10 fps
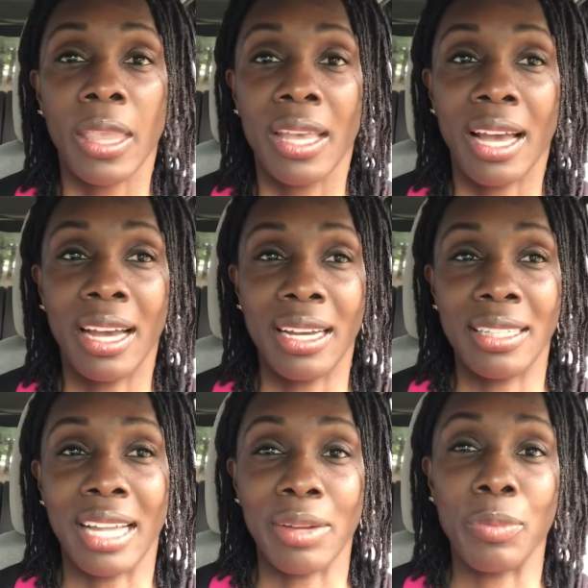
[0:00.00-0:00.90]
I
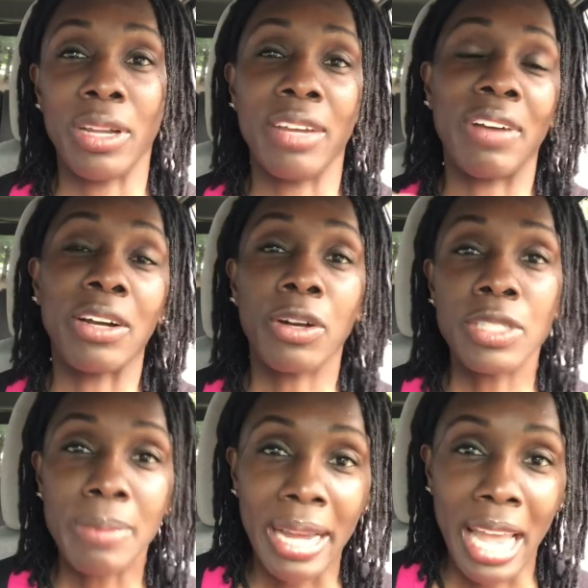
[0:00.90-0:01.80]
like if I go
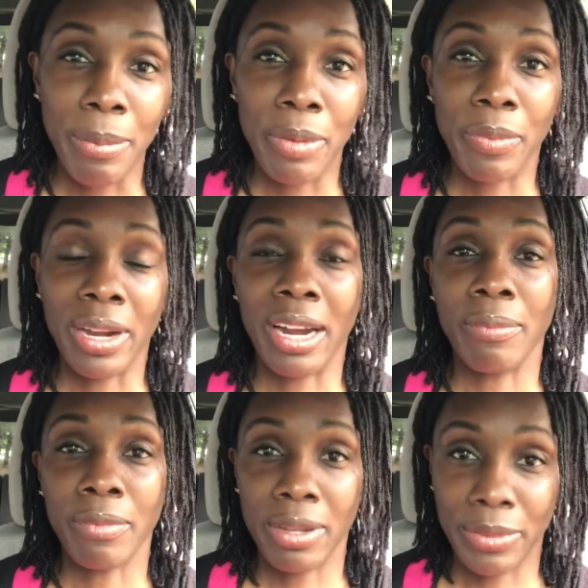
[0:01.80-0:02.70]
to Miami where
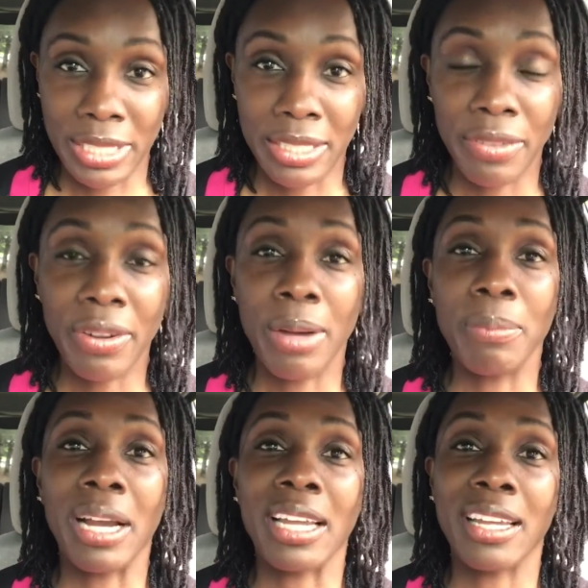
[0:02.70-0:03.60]
I'm originally
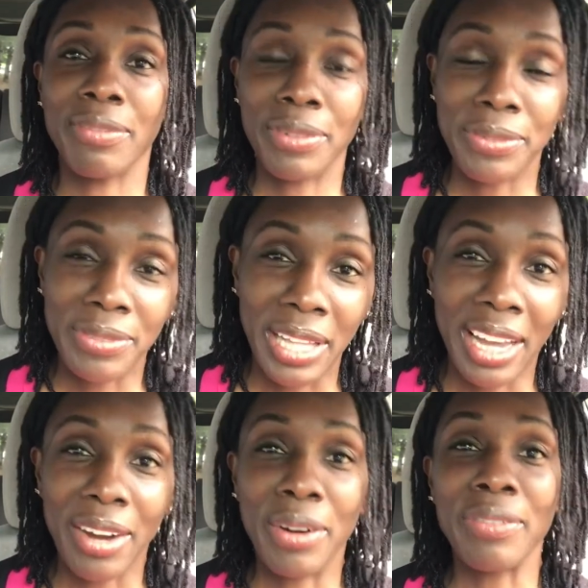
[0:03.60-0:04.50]
from, I can get food
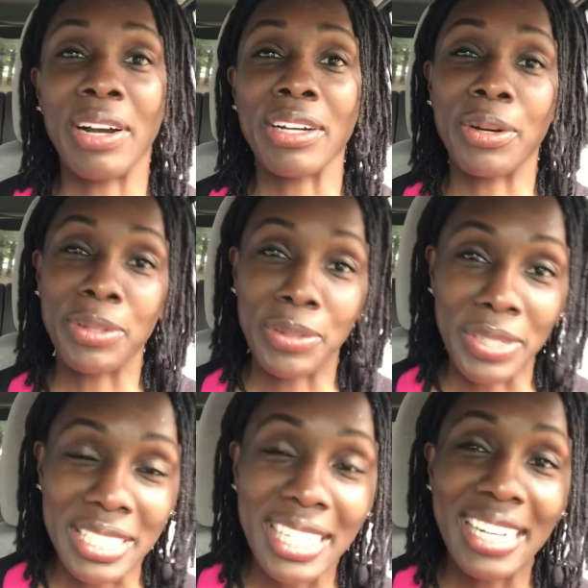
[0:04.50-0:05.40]
there, or if I go to New
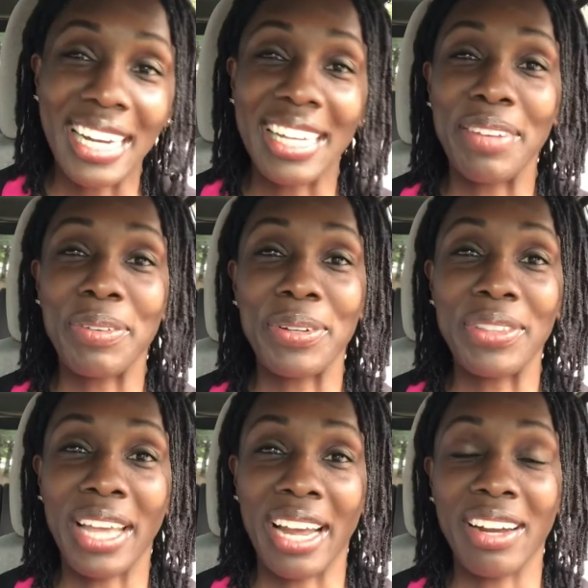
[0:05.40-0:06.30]
York City, I can get food
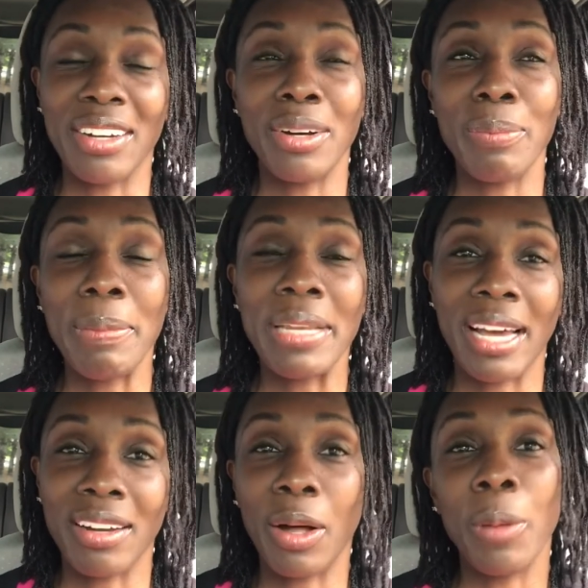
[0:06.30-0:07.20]
there, or maybe
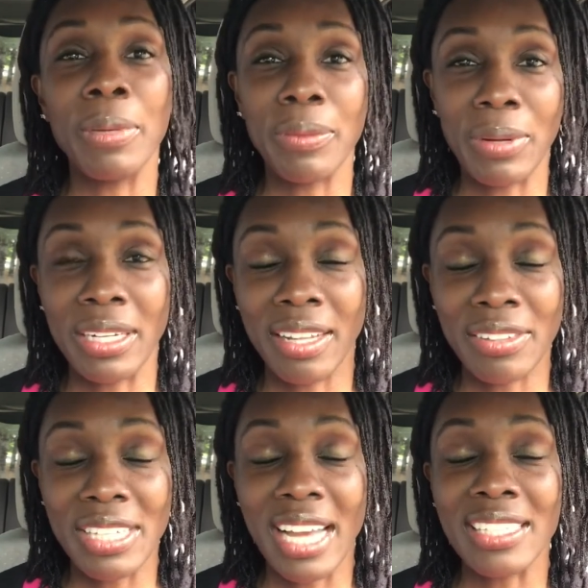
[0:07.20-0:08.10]
down in Albany, one of the
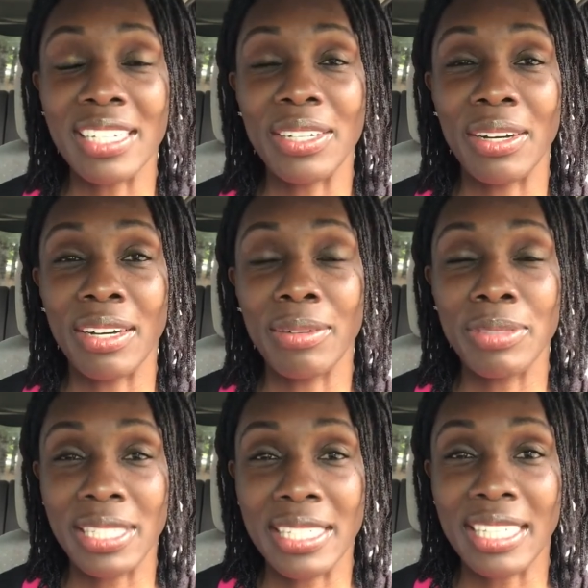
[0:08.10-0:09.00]
other towns, I can go, uh,
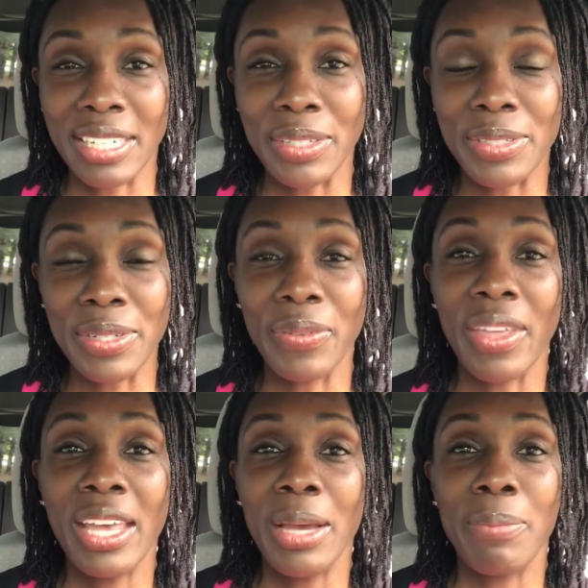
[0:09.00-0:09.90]
cities I can go to,
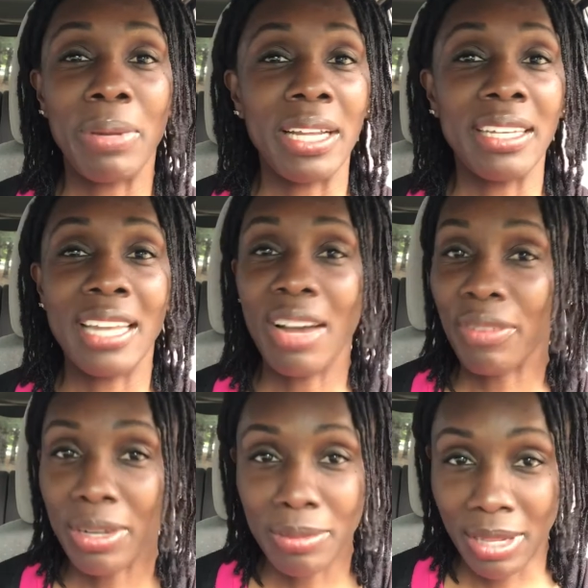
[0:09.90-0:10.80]
but never
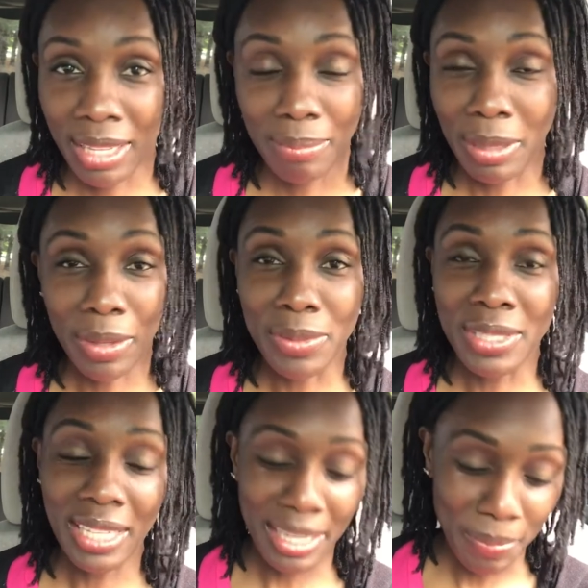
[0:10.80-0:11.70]
in, in my own
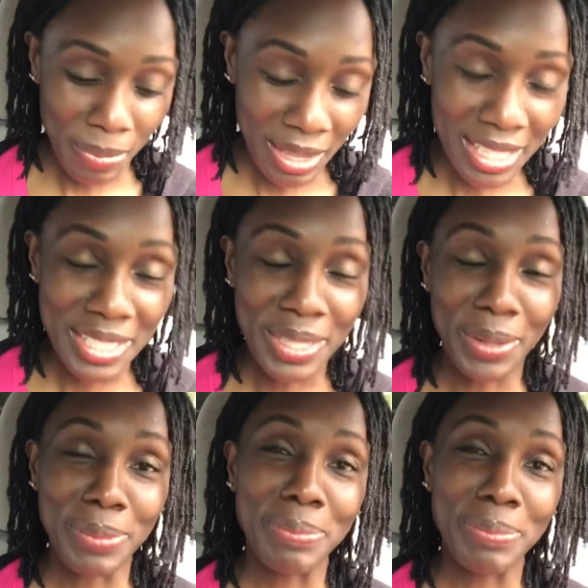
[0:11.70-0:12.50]
city. So,